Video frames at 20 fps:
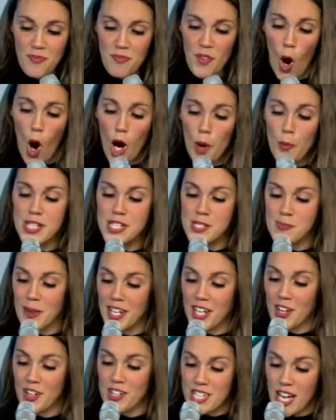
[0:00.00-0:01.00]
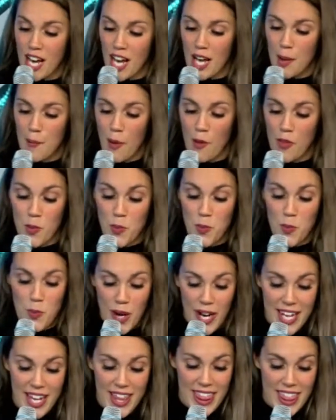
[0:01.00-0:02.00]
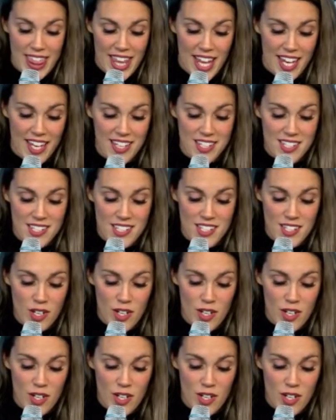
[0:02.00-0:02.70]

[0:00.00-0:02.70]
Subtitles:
Are we spending our time on the right things?